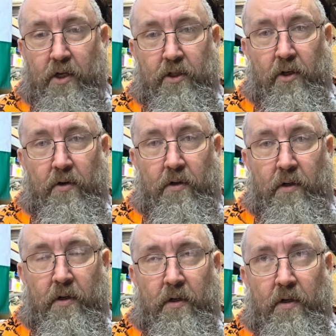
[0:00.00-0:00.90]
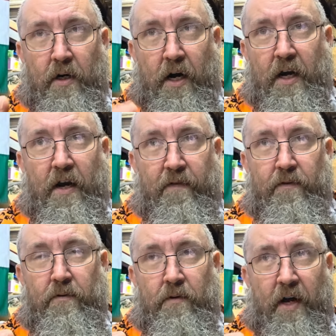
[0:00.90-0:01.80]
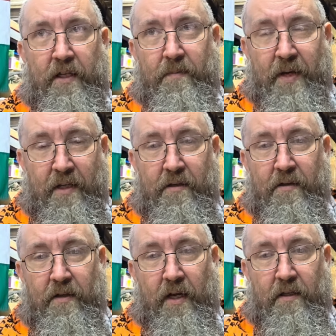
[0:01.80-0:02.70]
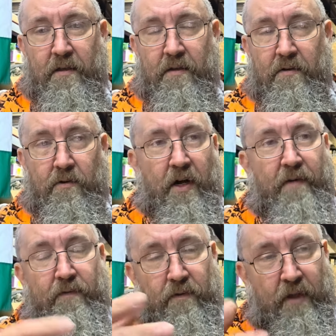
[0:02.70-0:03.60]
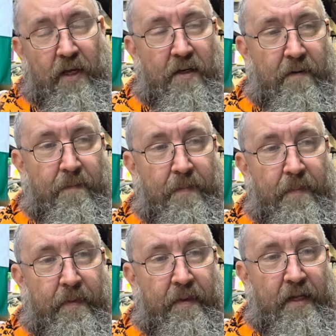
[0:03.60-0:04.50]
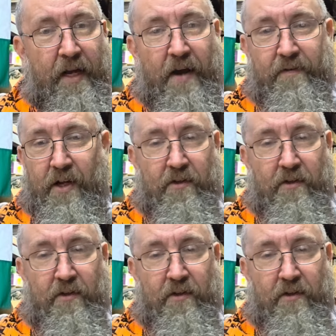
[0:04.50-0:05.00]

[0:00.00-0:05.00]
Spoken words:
So I have to admit that, or I have to think that I